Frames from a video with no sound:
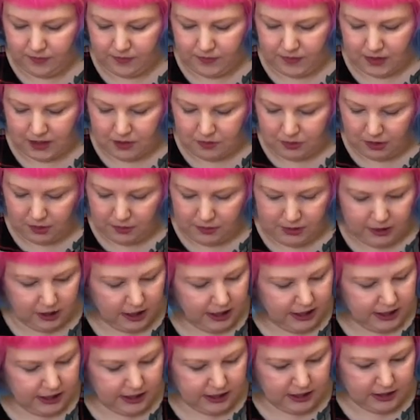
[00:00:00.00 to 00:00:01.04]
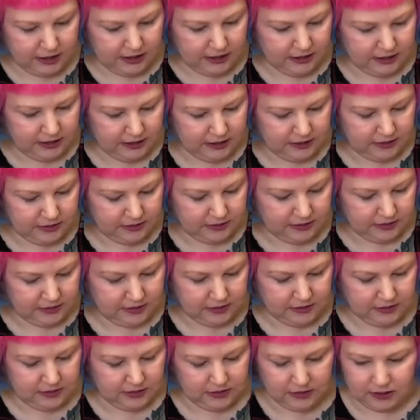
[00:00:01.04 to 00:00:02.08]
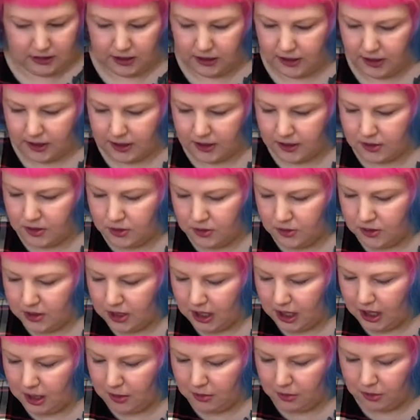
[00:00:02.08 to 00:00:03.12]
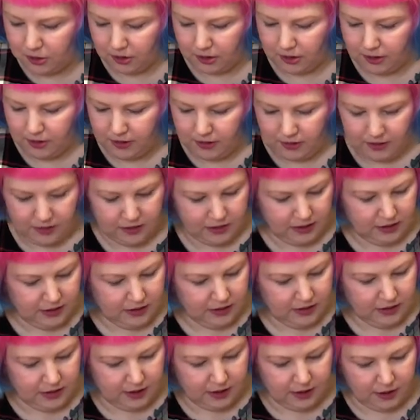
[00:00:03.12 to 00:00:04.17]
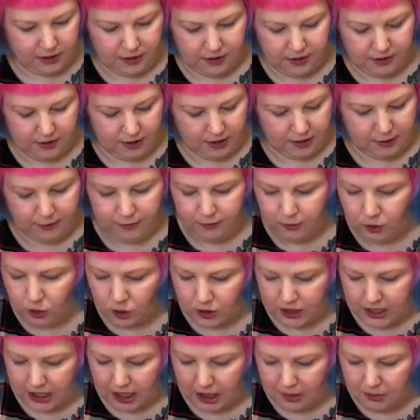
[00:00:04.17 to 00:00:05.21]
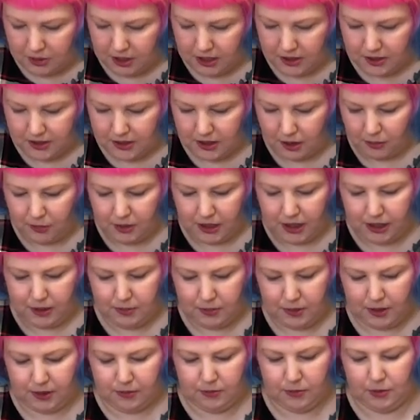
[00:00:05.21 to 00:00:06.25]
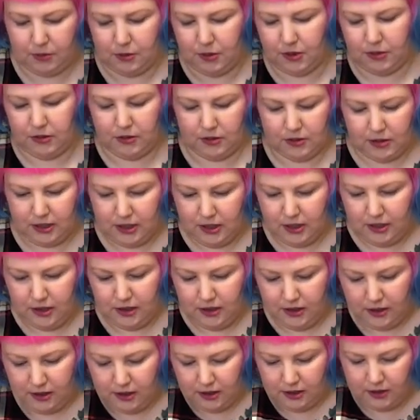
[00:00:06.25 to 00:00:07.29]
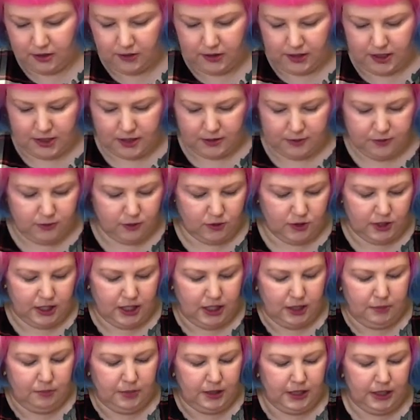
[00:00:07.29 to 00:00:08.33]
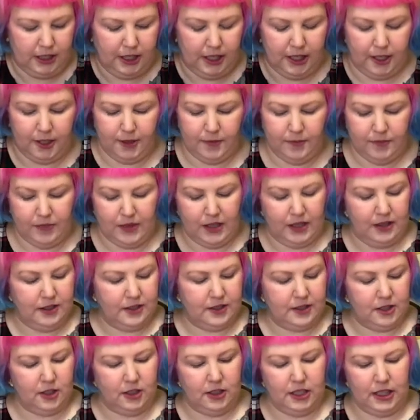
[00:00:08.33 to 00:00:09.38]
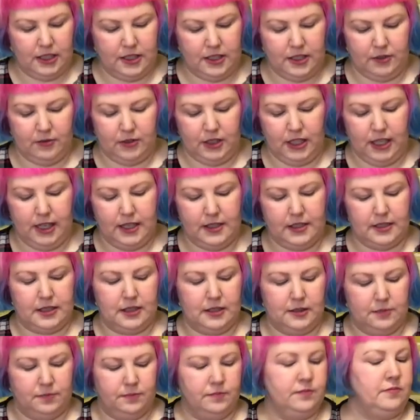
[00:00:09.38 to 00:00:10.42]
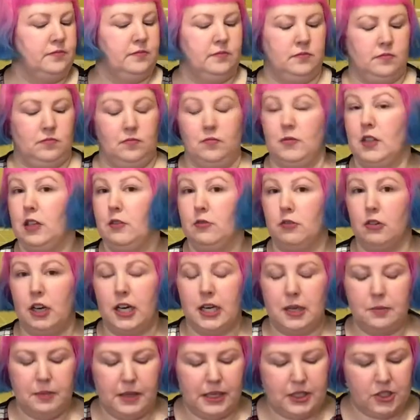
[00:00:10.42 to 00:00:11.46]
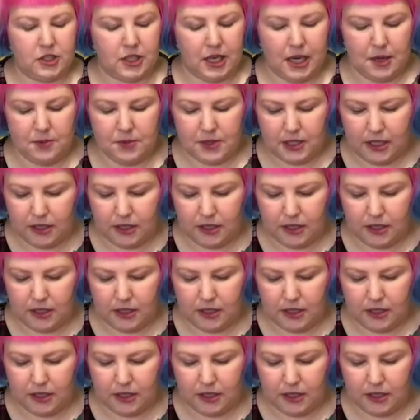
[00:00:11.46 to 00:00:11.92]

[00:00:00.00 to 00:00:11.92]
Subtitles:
It's probably like another 2 tab or a 4 tab here somewhere, but we won't. Oh, there's a 4 tab, but yeah. So yeah, it definitely has a variety of piece shapes.